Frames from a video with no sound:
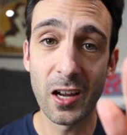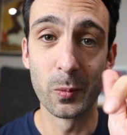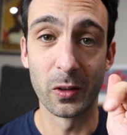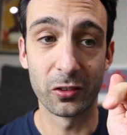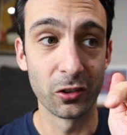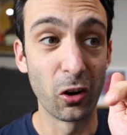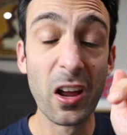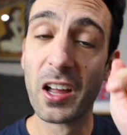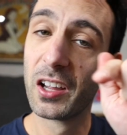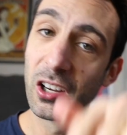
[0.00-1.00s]
Vitamix. So
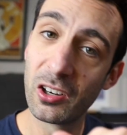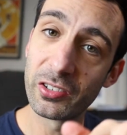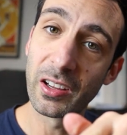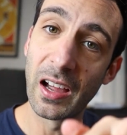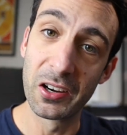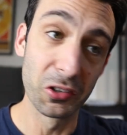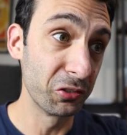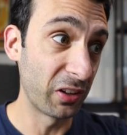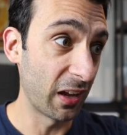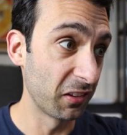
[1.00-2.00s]
here's a guy
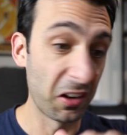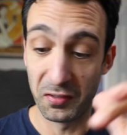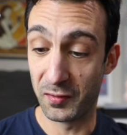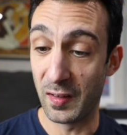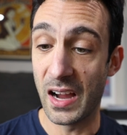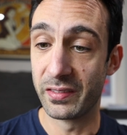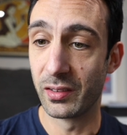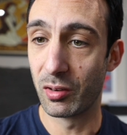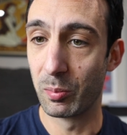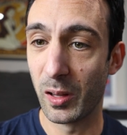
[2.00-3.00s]
who's had like five
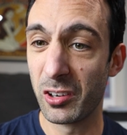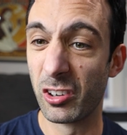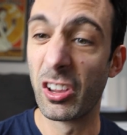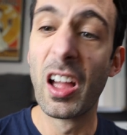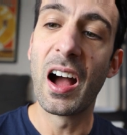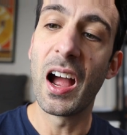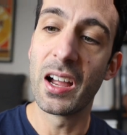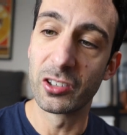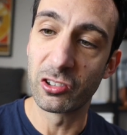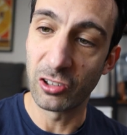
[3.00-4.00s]
different blenders. I
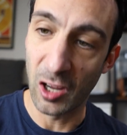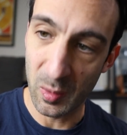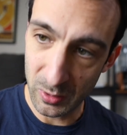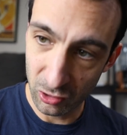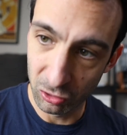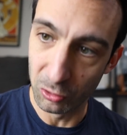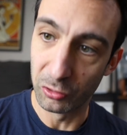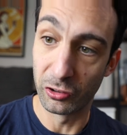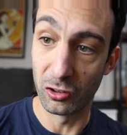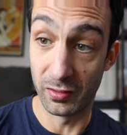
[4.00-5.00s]
have a Champion
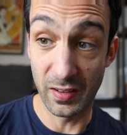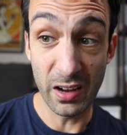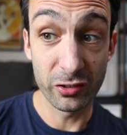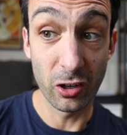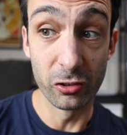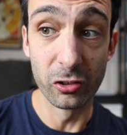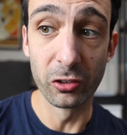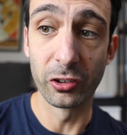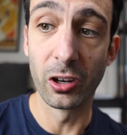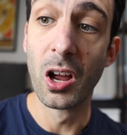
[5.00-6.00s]
juicer, a five-star
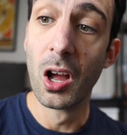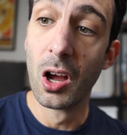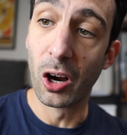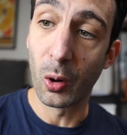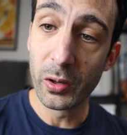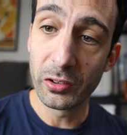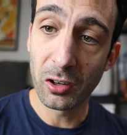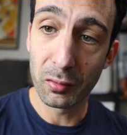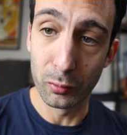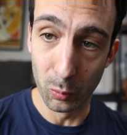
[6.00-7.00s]
juicer, a
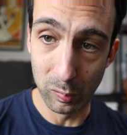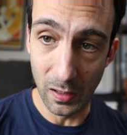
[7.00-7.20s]
Cuisinart food